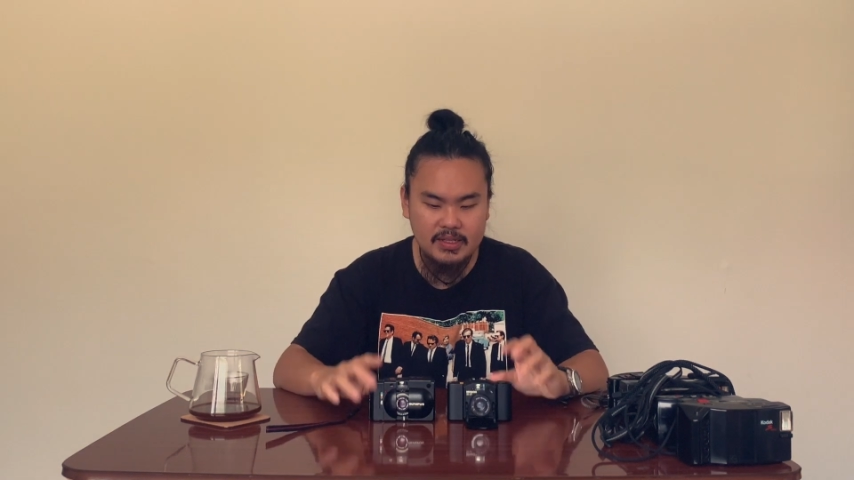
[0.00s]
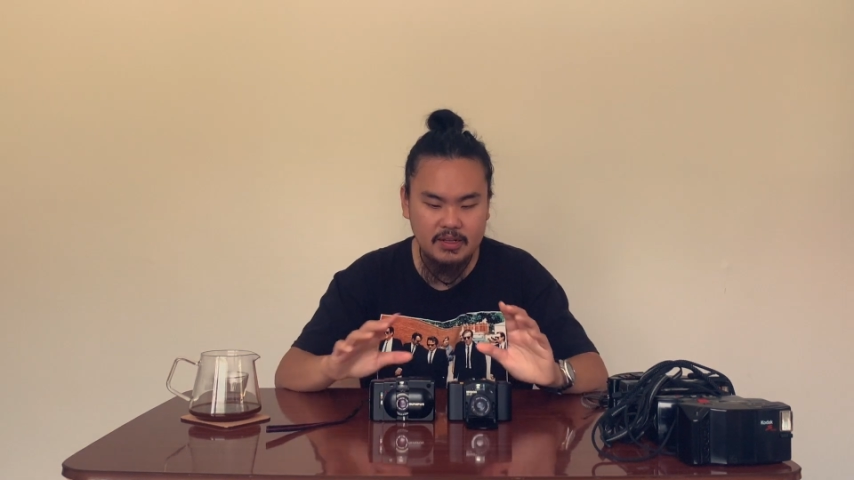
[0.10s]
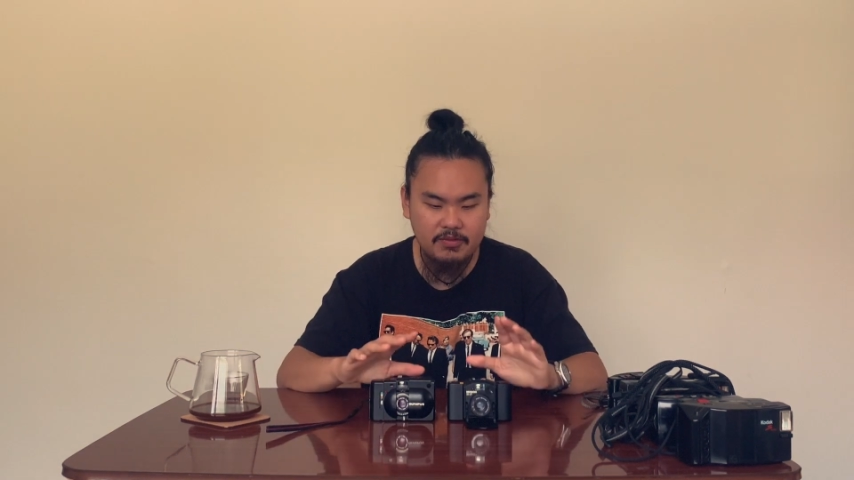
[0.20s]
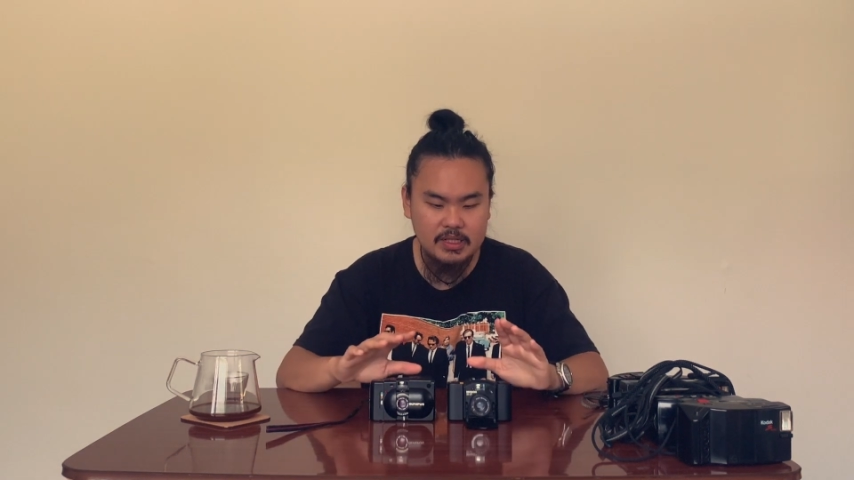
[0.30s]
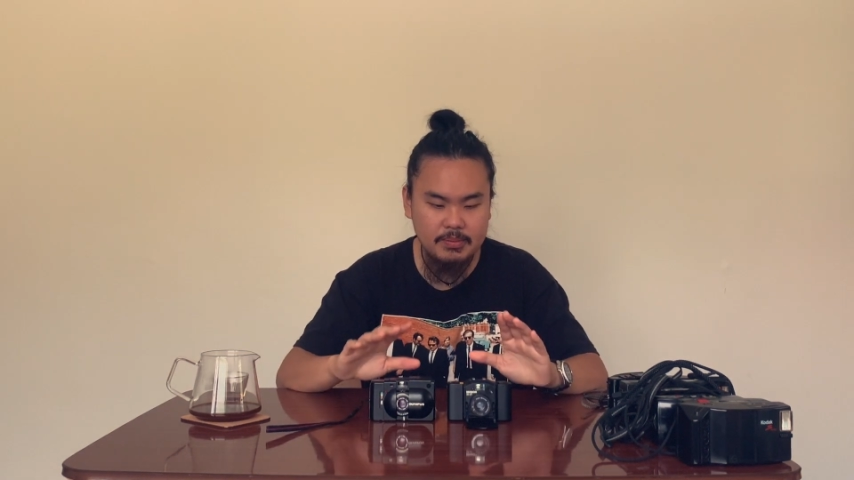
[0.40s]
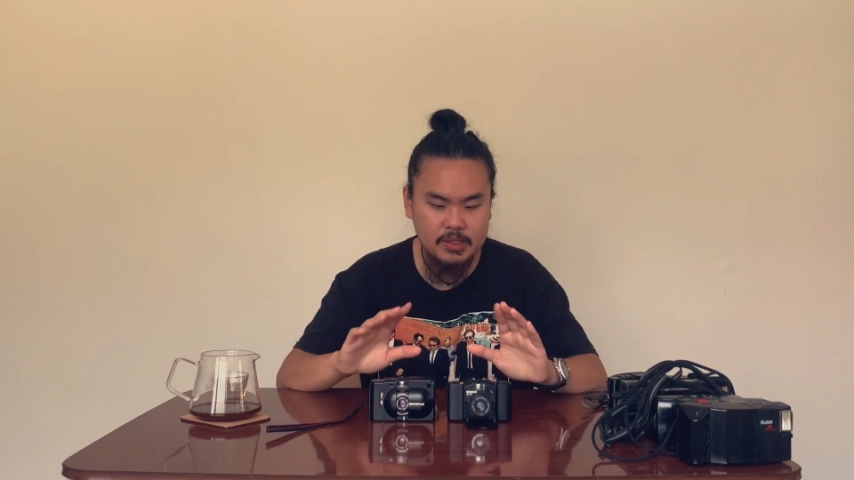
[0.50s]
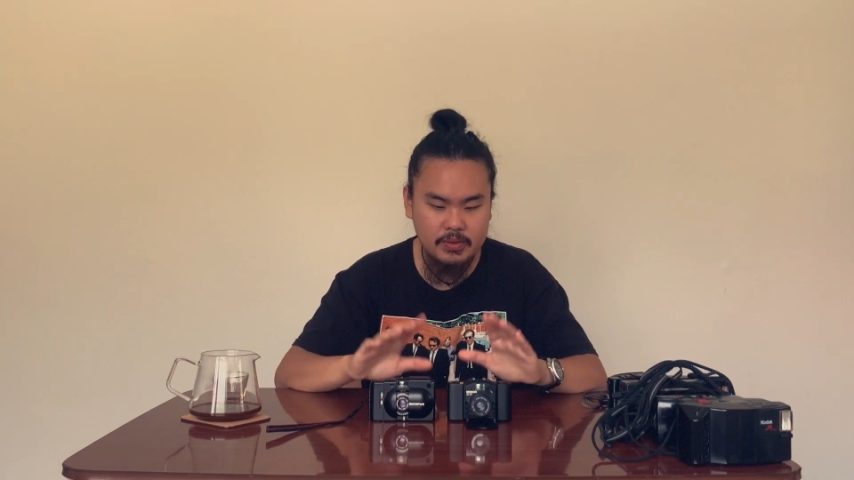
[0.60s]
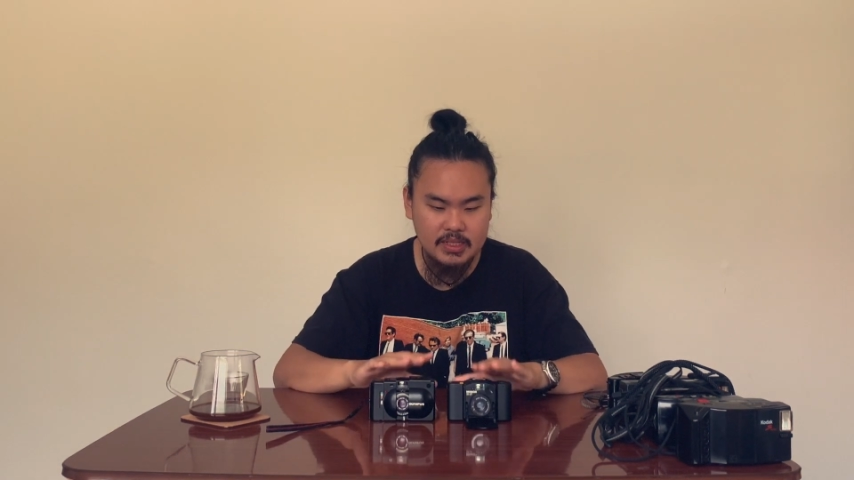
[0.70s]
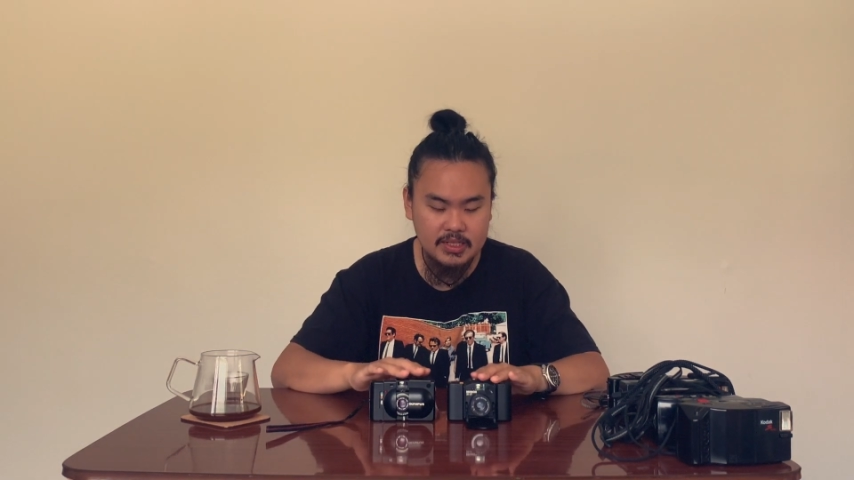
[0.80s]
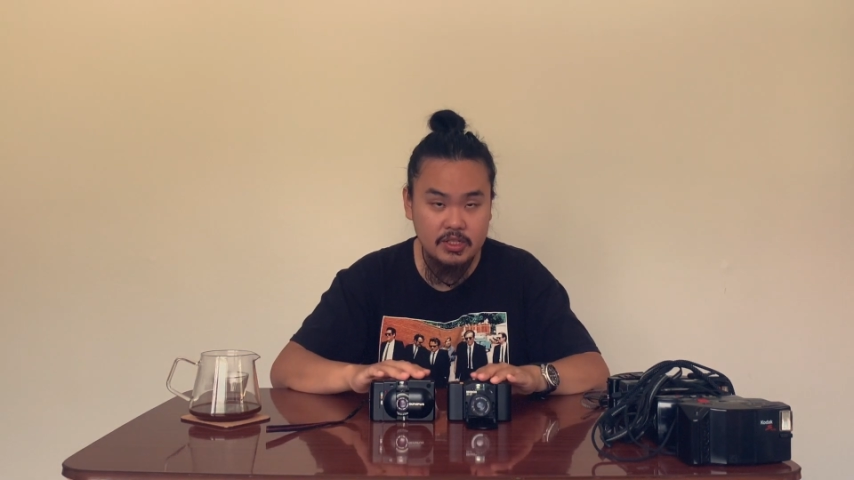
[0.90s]
difference
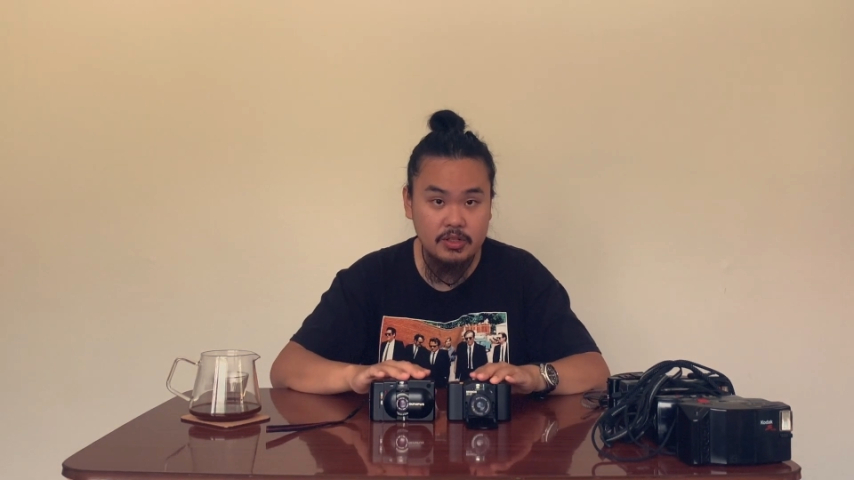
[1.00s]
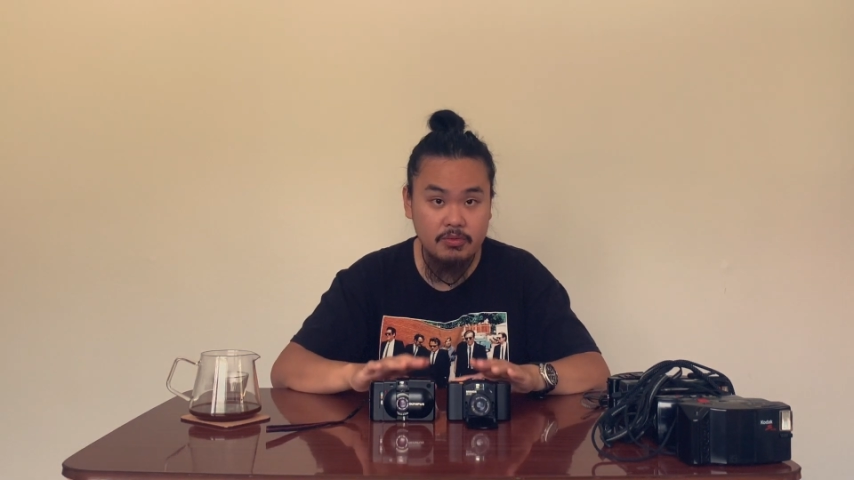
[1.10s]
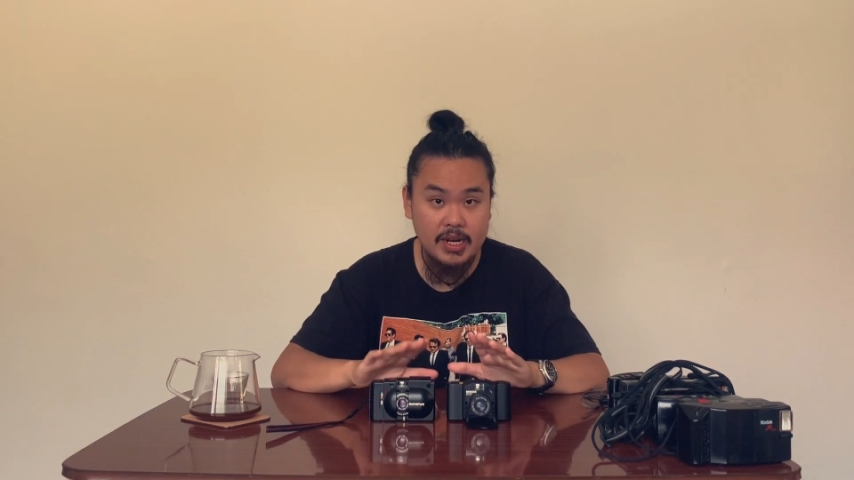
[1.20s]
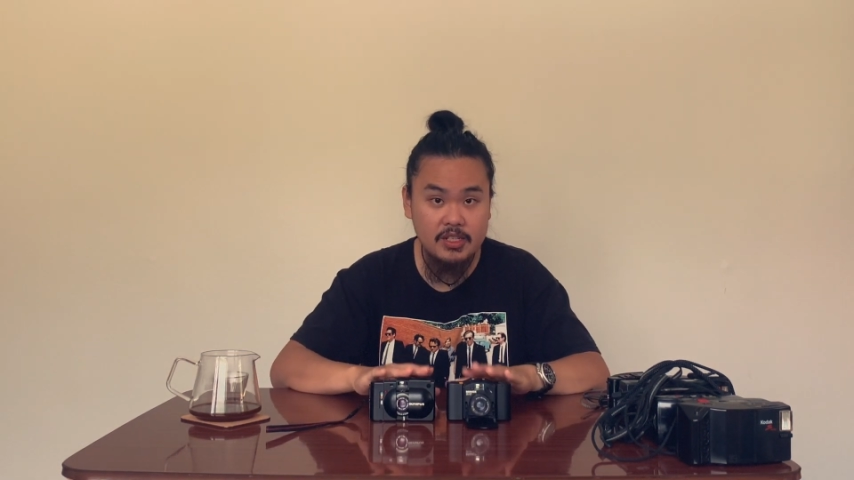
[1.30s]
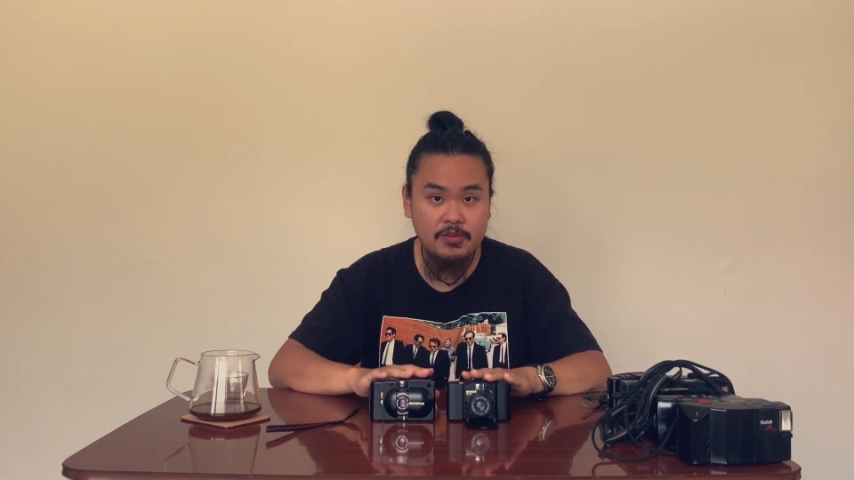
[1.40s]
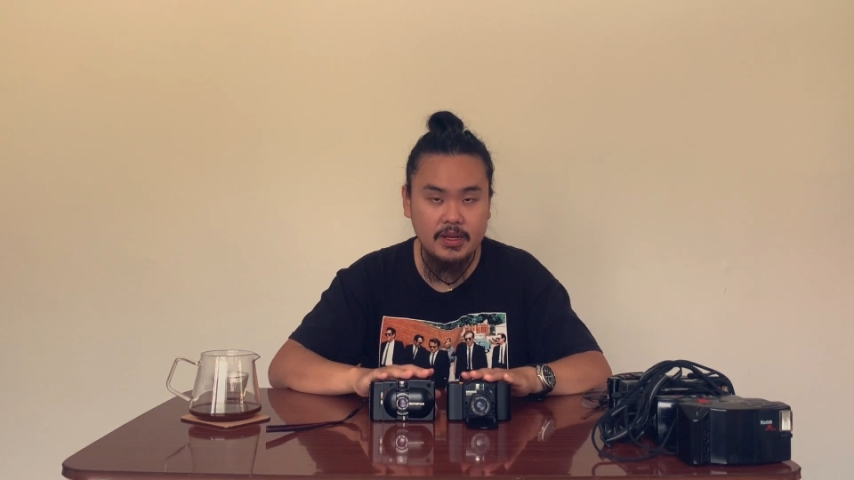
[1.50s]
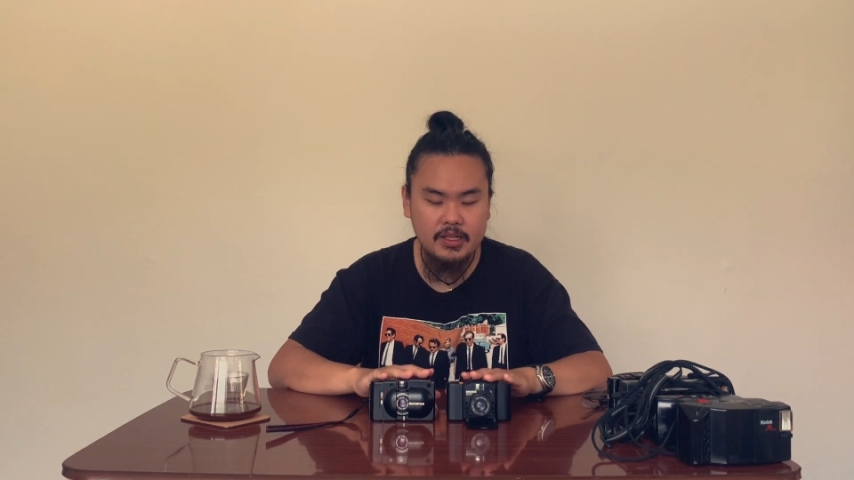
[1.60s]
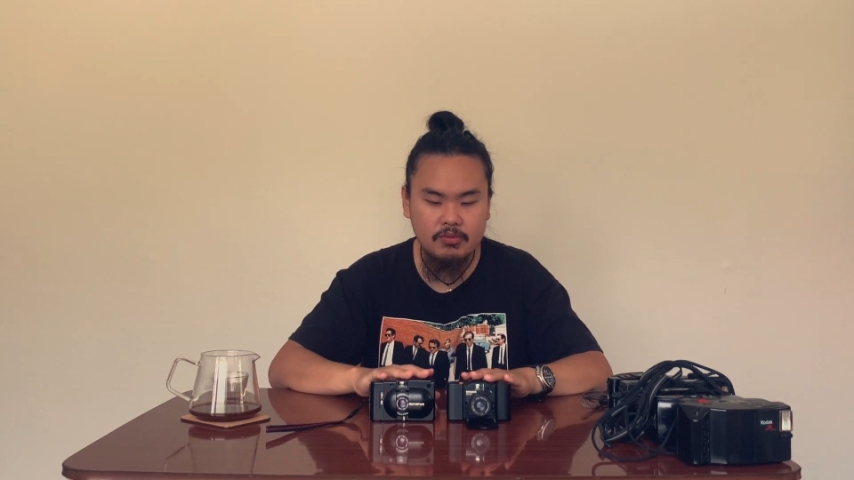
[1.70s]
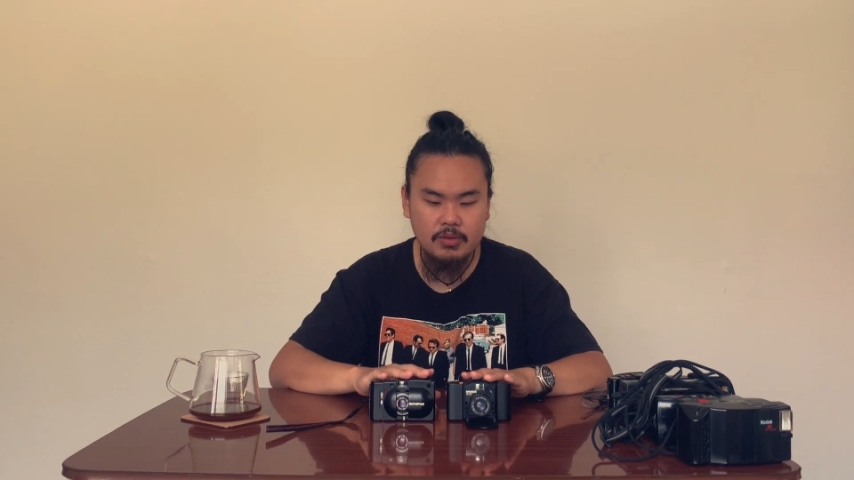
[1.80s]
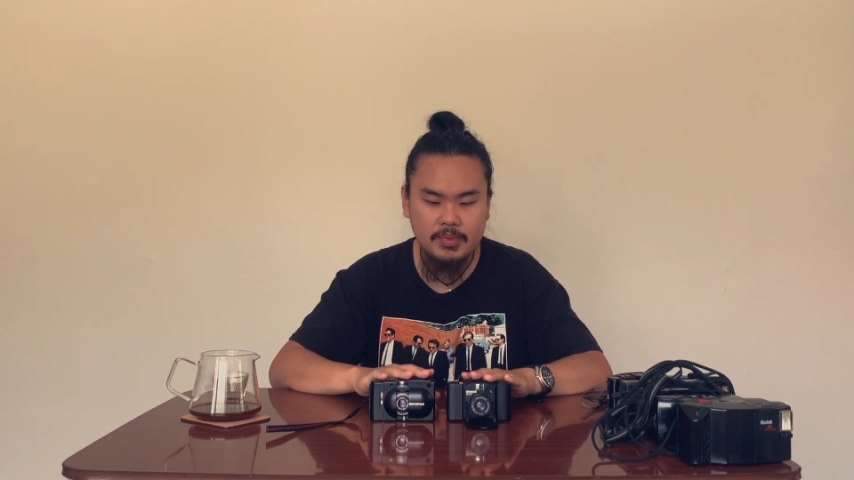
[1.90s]
between these two
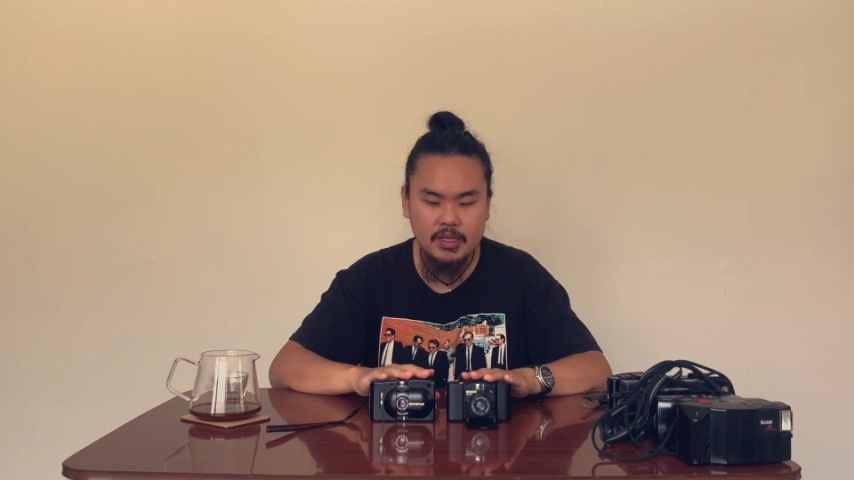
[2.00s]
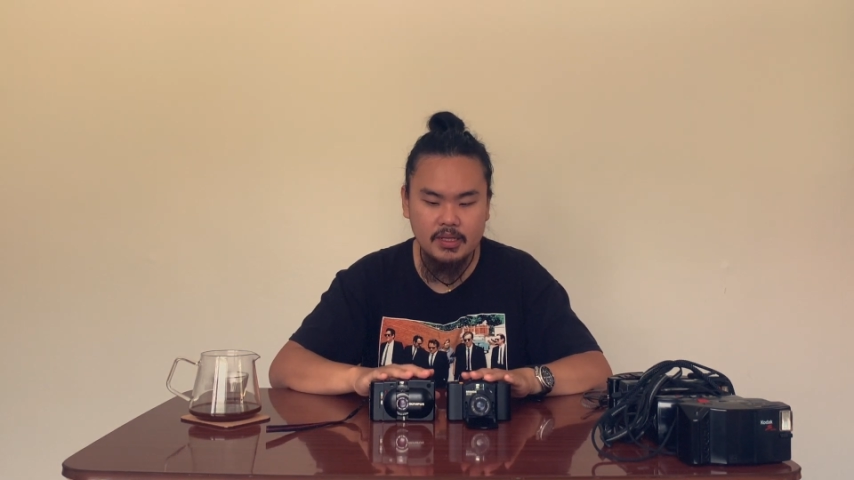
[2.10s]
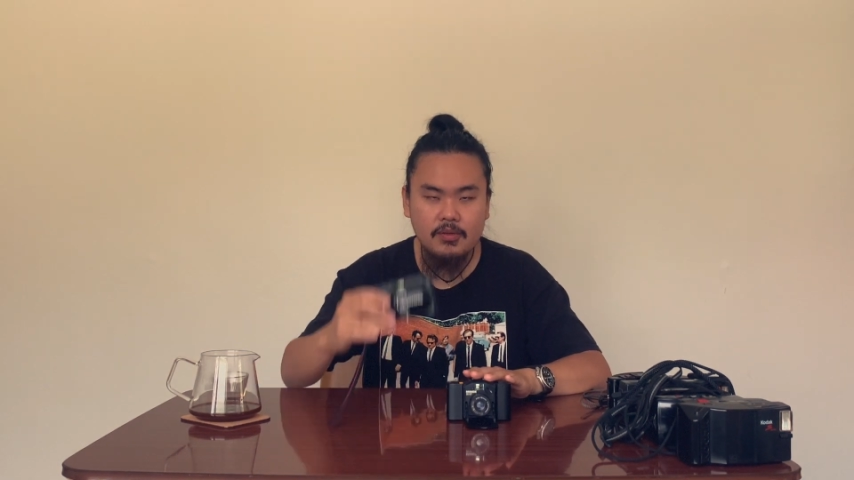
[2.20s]
rangefinder will be